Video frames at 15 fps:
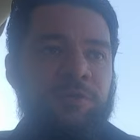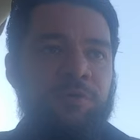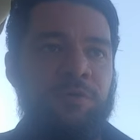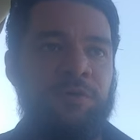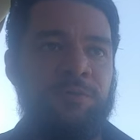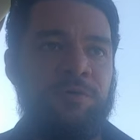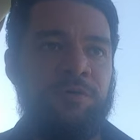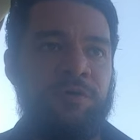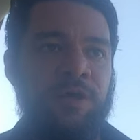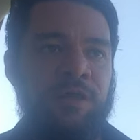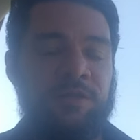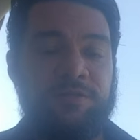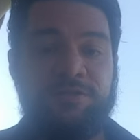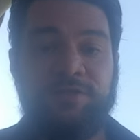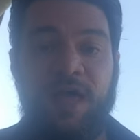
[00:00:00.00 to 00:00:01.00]
normal
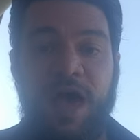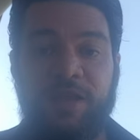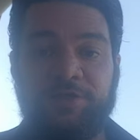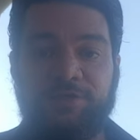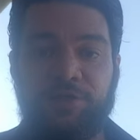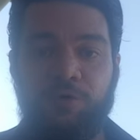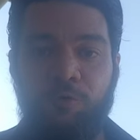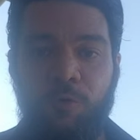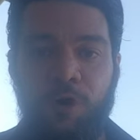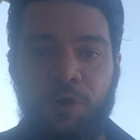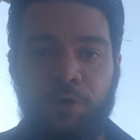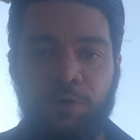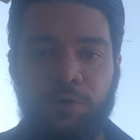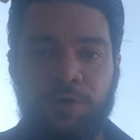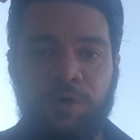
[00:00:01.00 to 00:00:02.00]
and the status
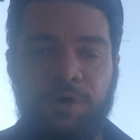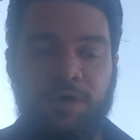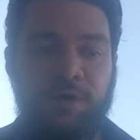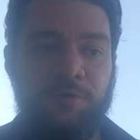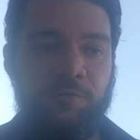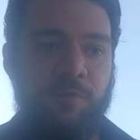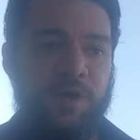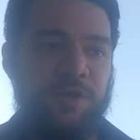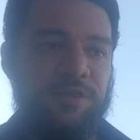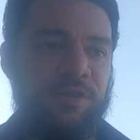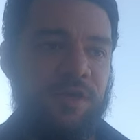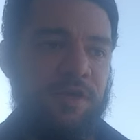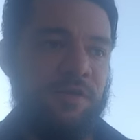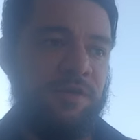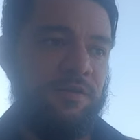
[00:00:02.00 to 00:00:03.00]
quo
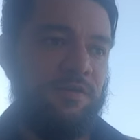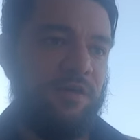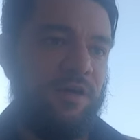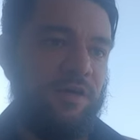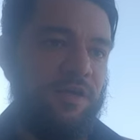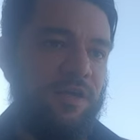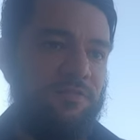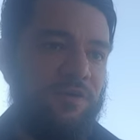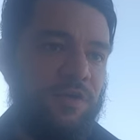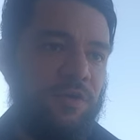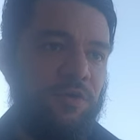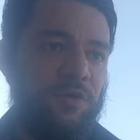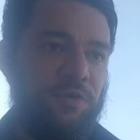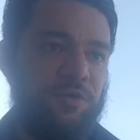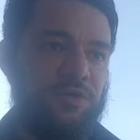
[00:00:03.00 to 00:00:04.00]
within a
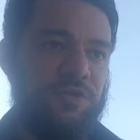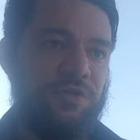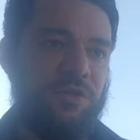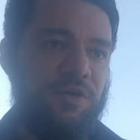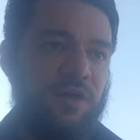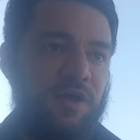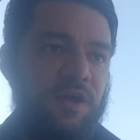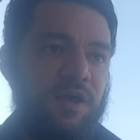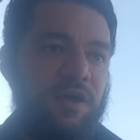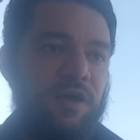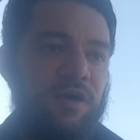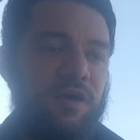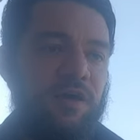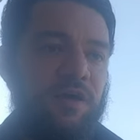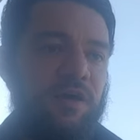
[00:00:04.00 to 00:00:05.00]
given culture.
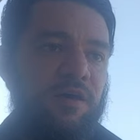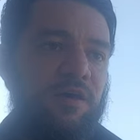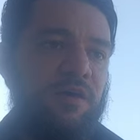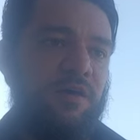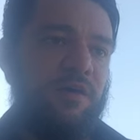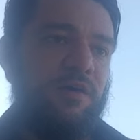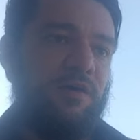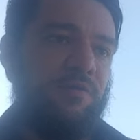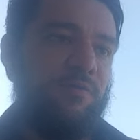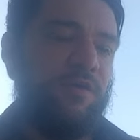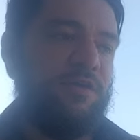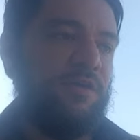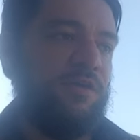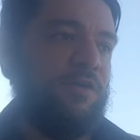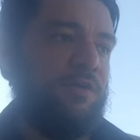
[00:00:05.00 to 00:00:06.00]

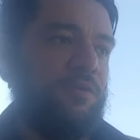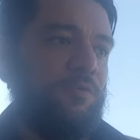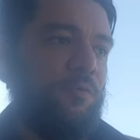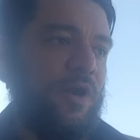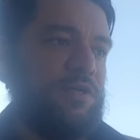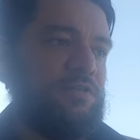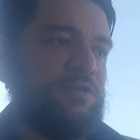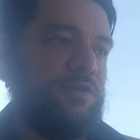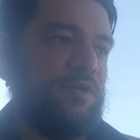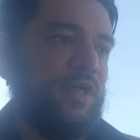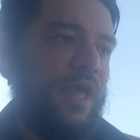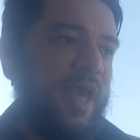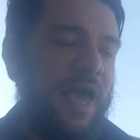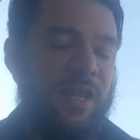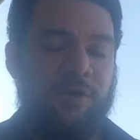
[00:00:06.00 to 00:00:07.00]
Within the Western
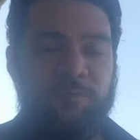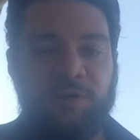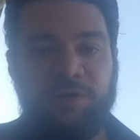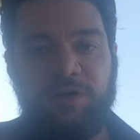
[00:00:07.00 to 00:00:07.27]
canon, when